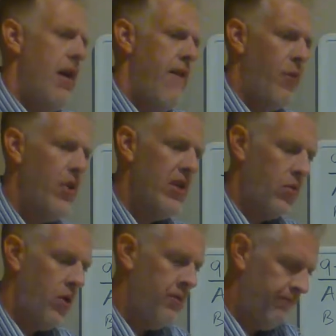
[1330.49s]
And for what
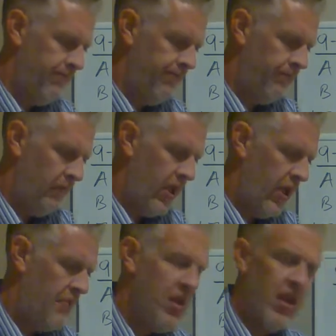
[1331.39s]
it's worth,
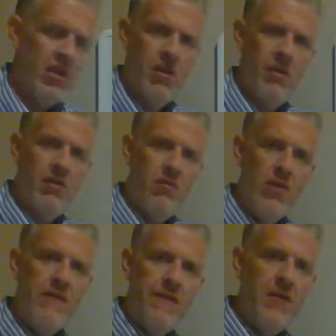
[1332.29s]
I mean
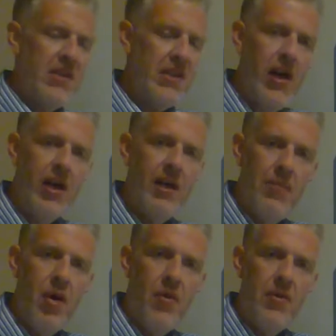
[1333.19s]
we can feel the tug
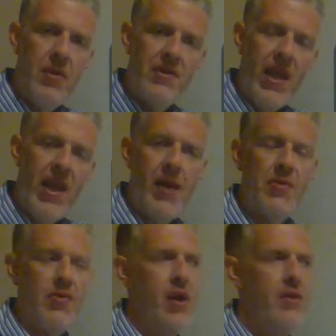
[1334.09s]
at both these
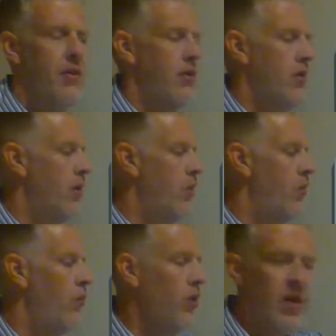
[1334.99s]
camps, right? You know
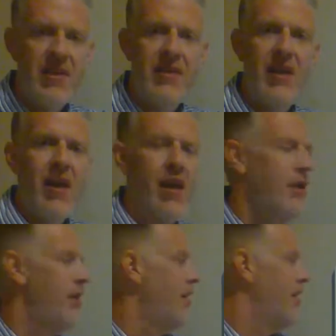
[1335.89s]
what Williams is
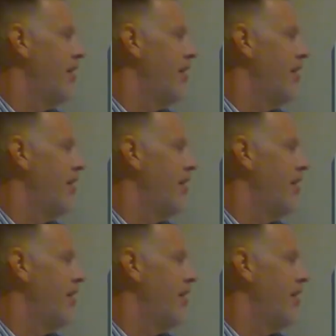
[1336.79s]
saying